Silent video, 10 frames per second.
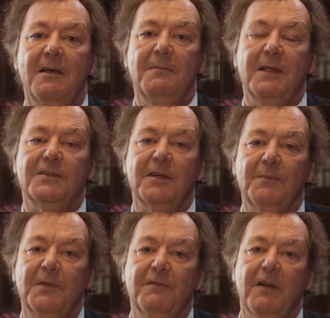being
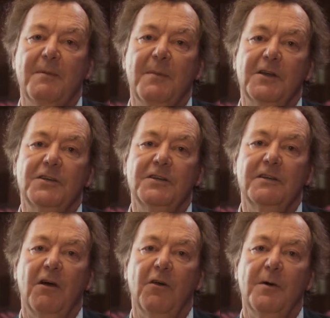something very much
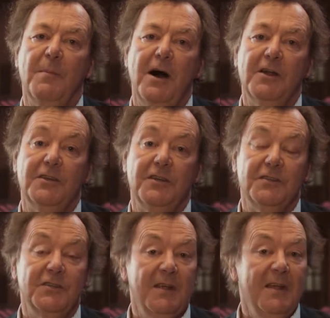on the
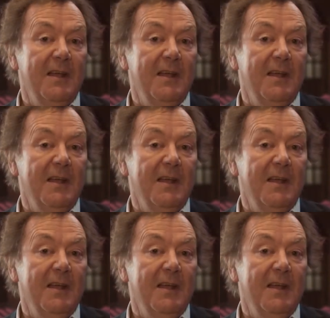margins.